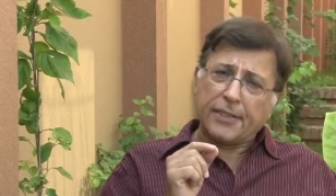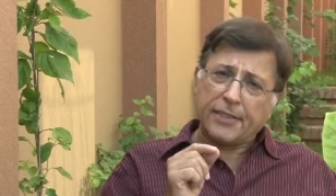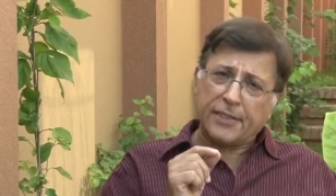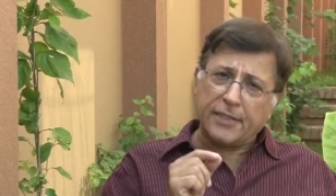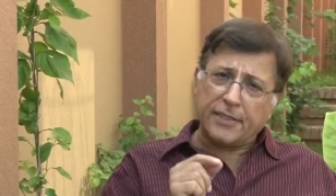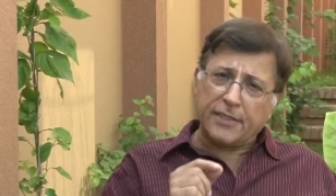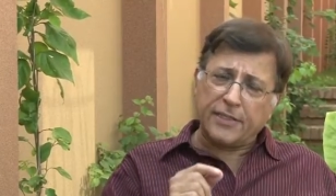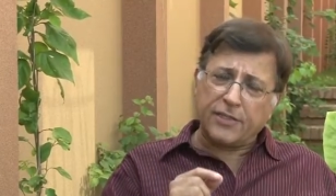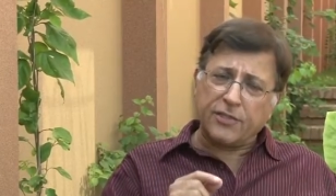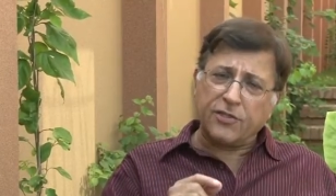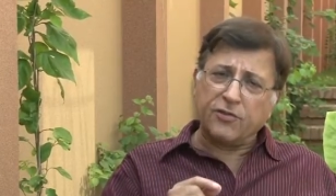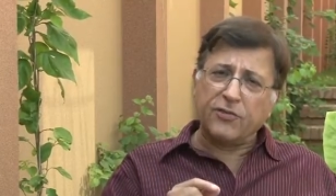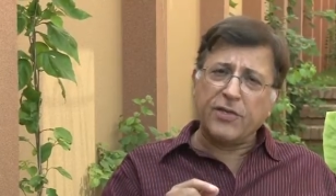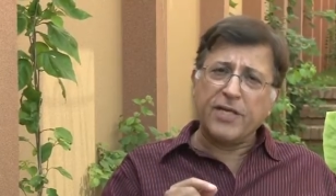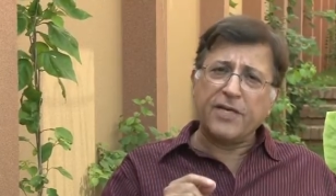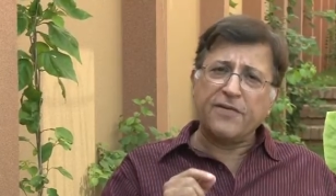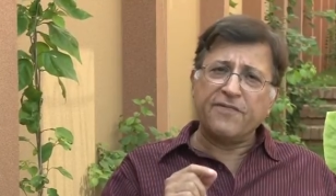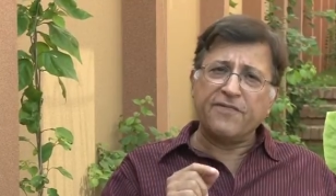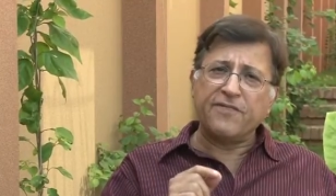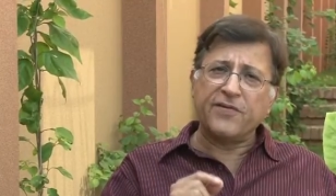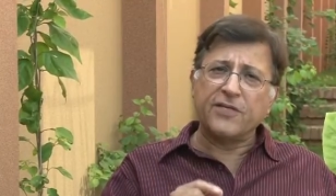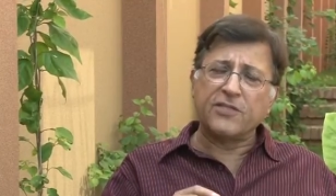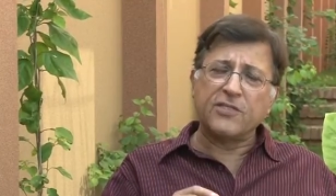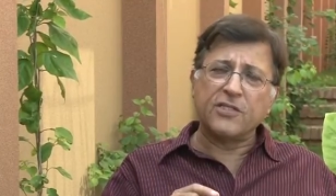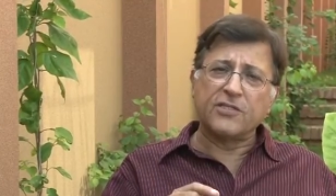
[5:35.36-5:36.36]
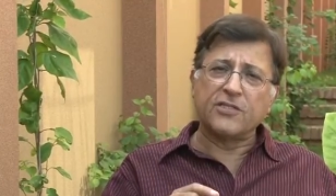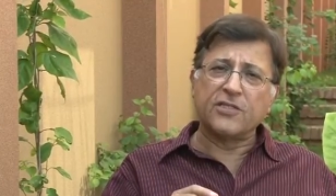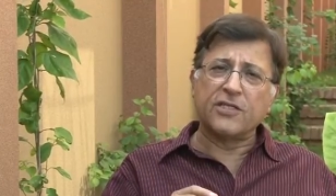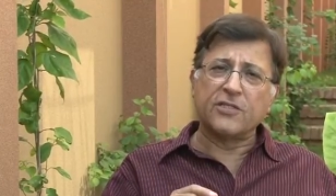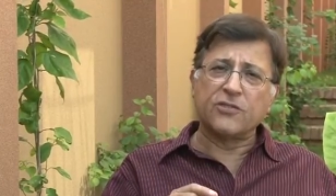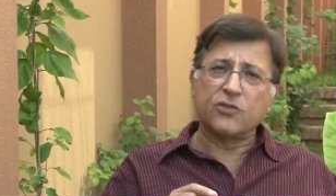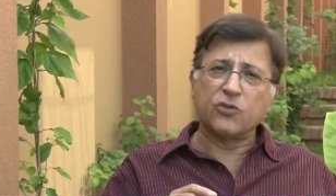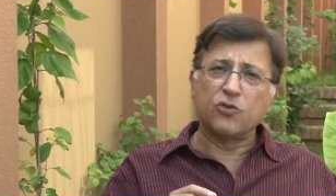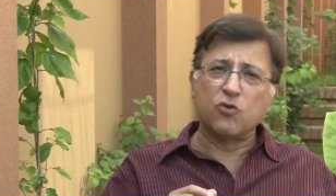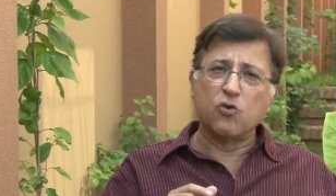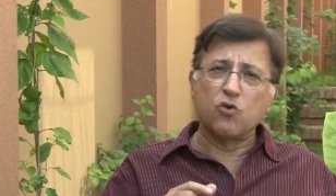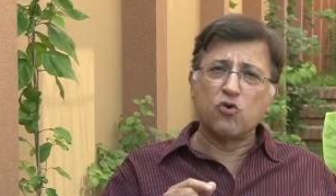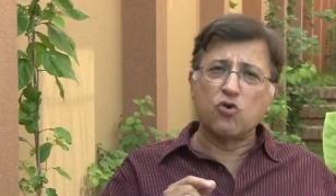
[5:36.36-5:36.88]
The three
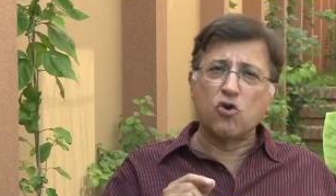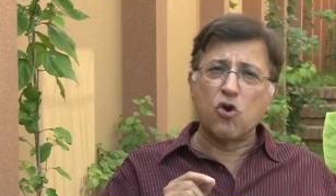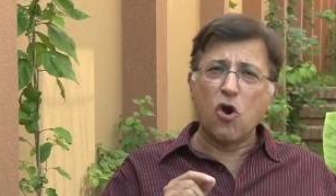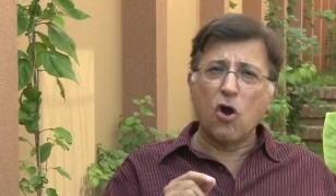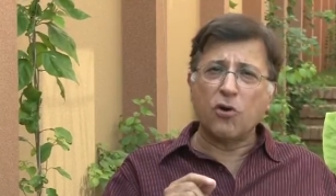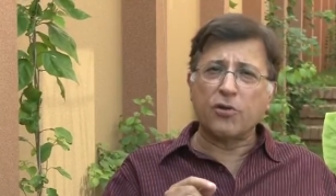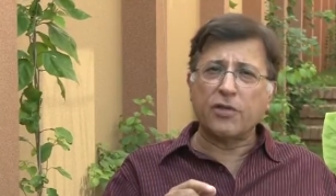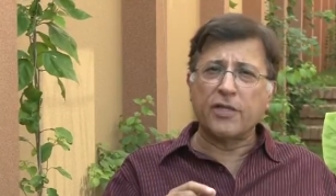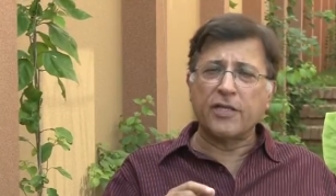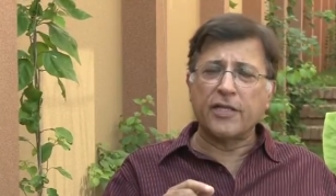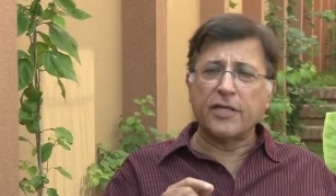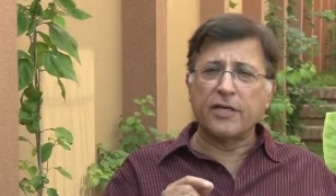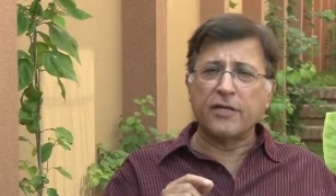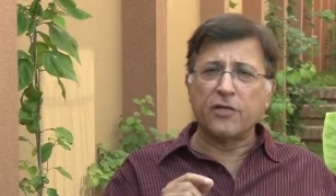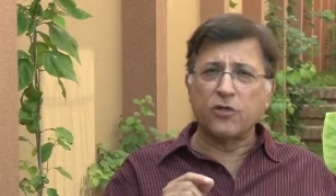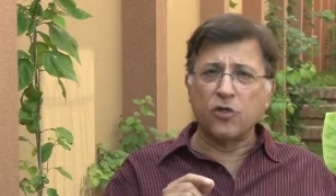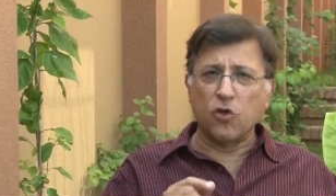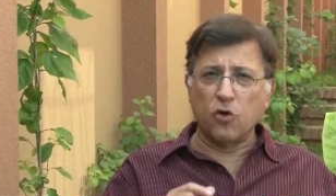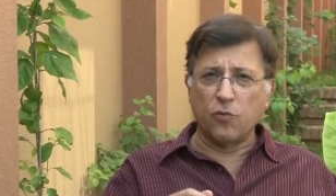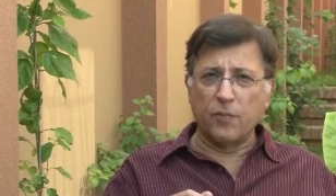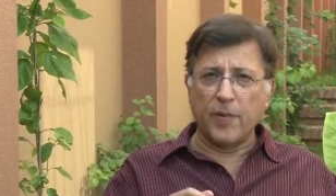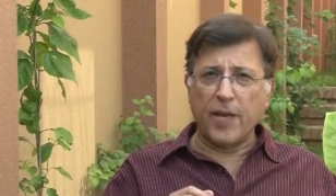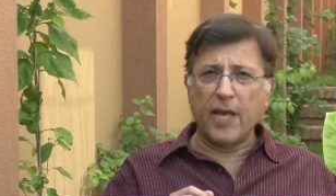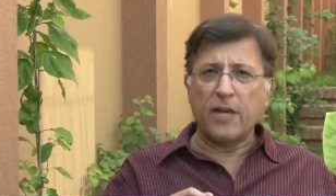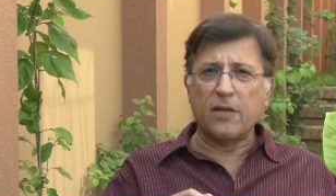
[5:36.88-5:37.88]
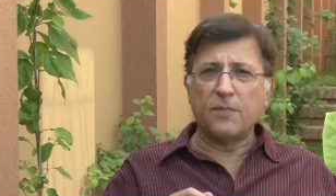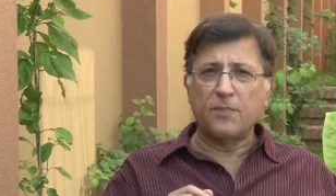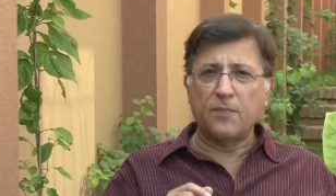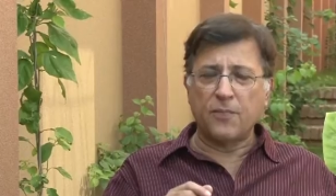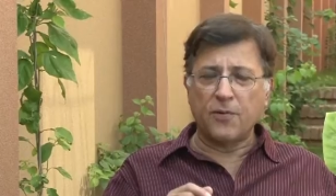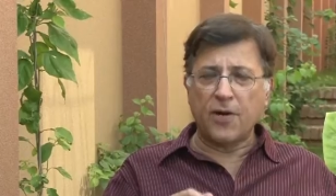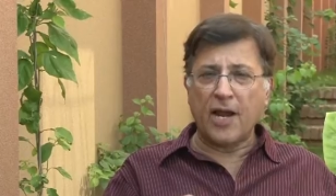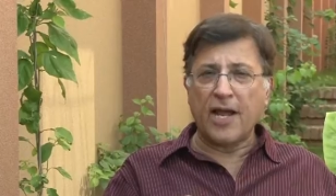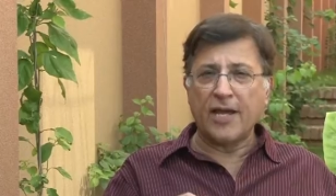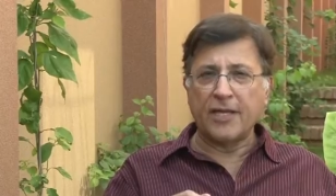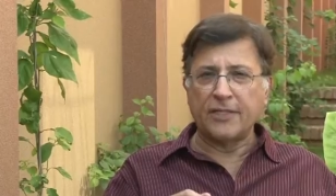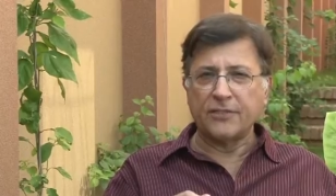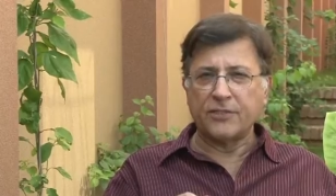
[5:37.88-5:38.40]
physicists who got their Nobel
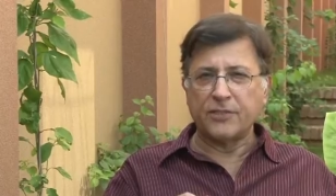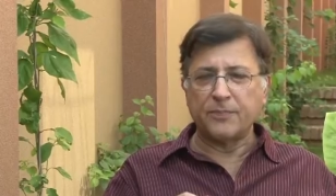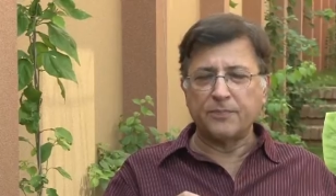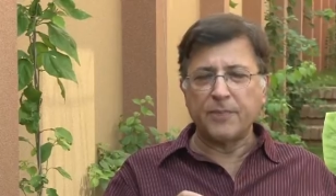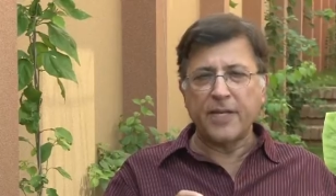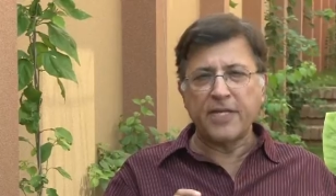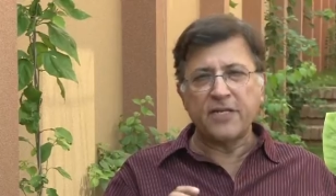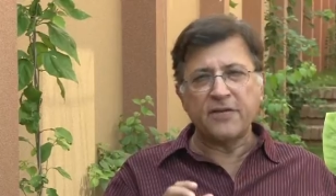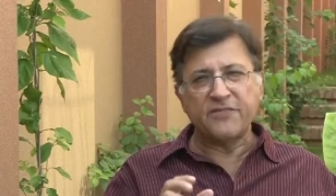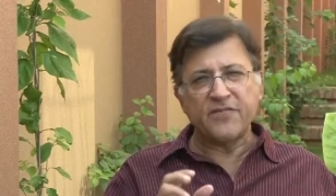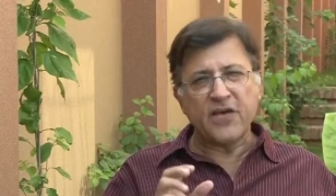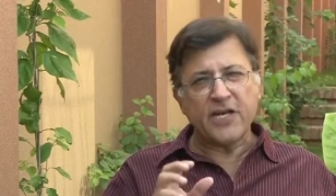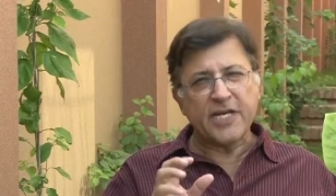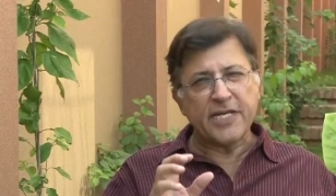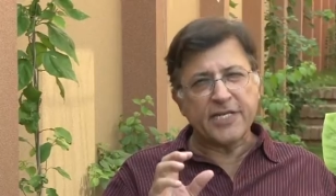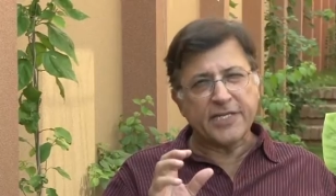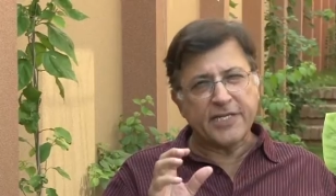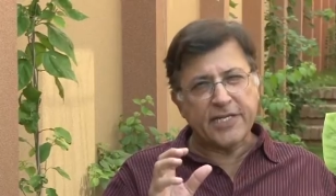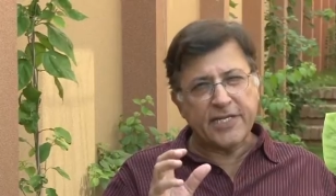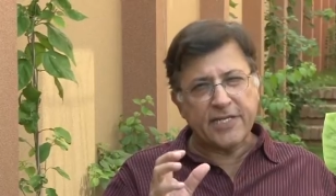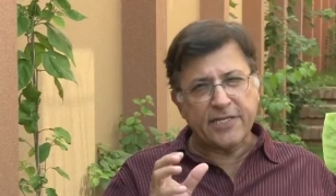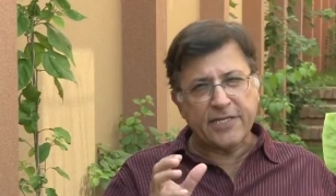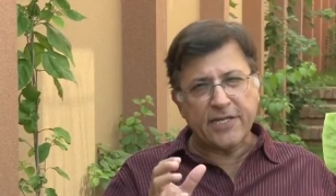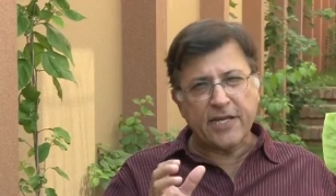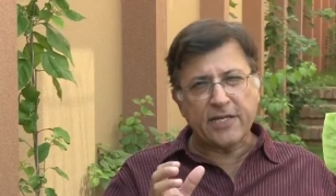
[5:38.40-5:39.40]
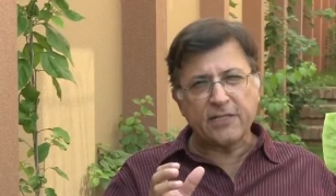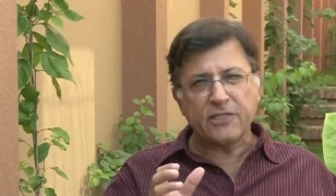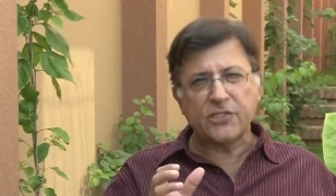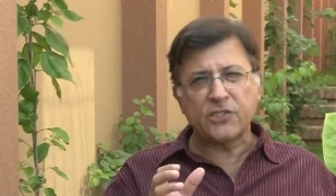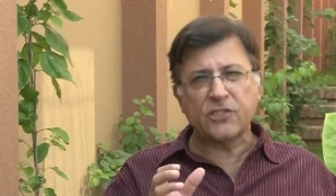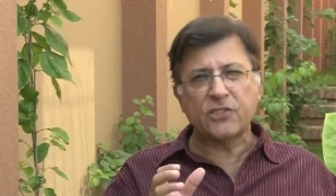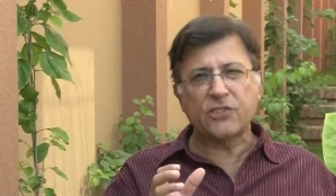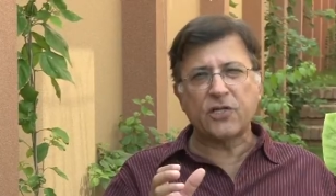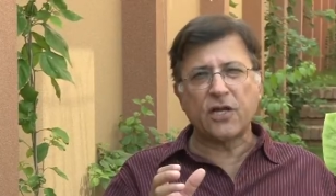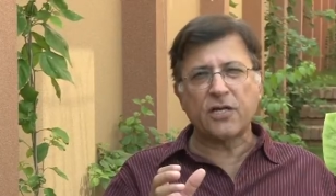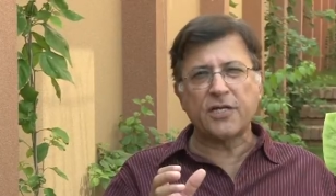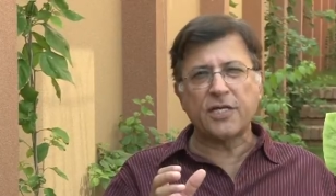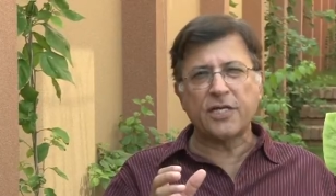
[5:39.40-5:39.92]
Prize made a very detailed
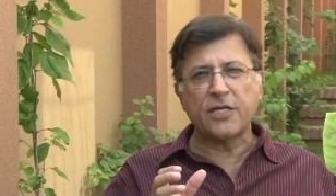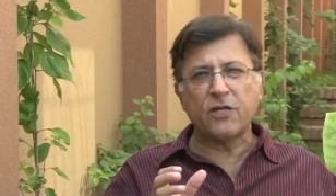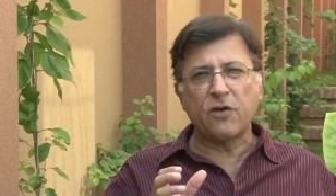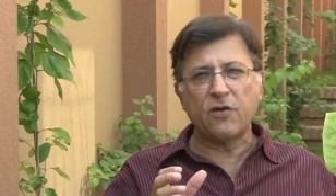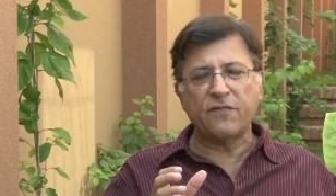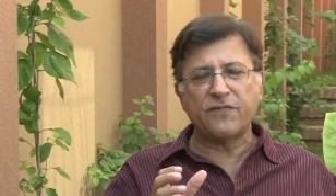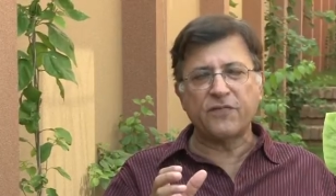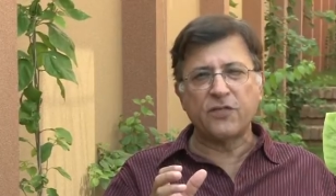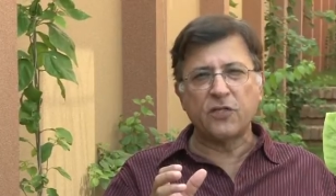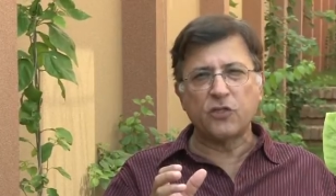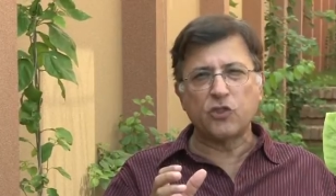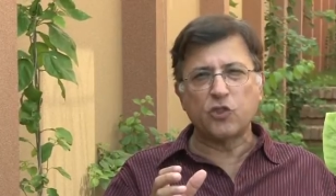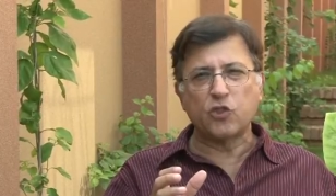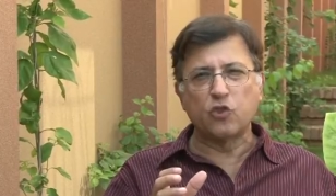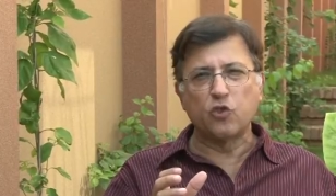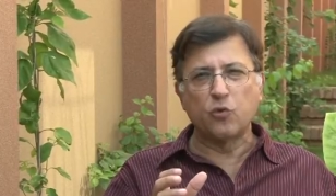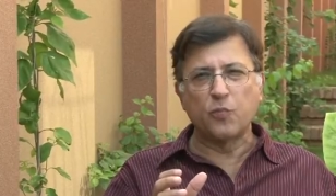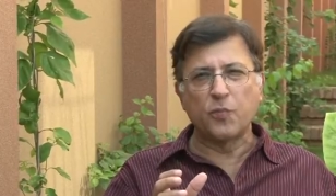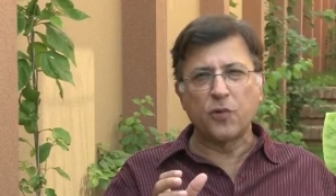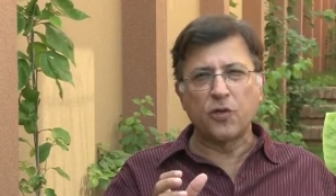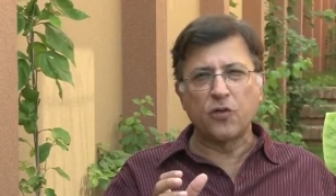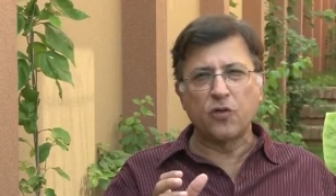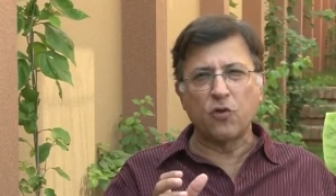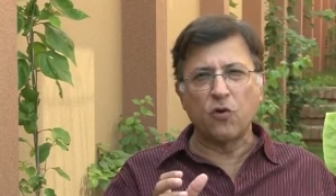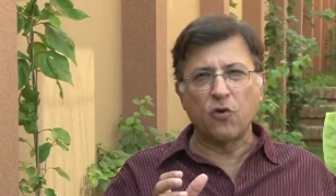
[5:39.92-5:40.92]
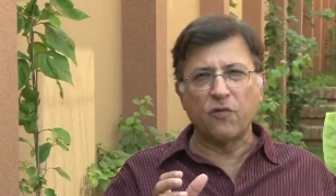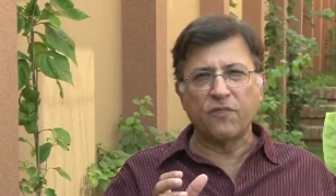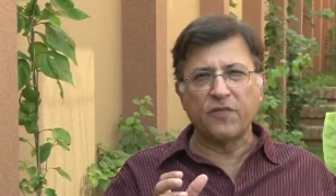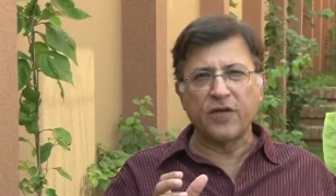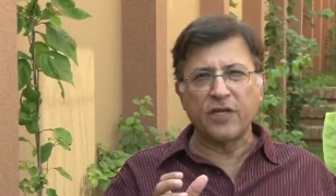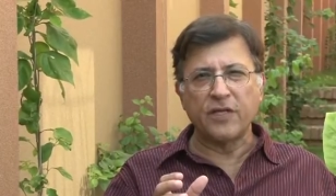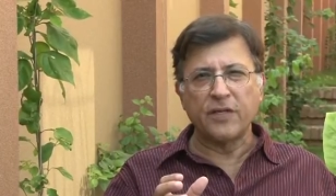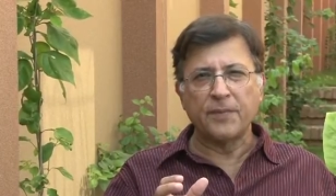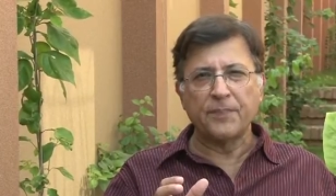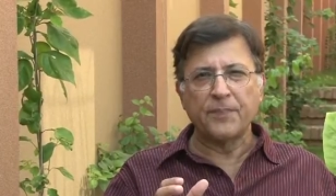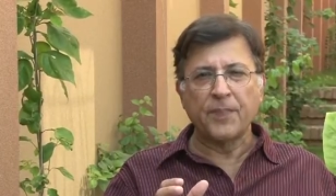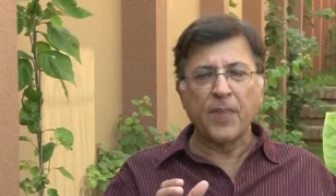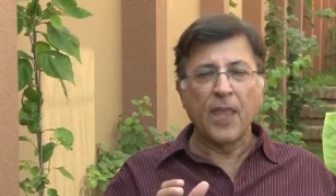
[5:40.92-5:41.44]
study of the
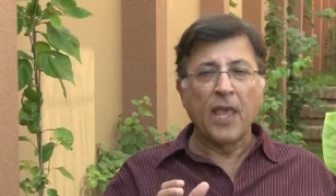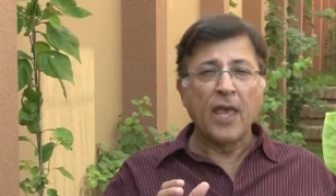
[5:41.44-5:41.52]
supernovae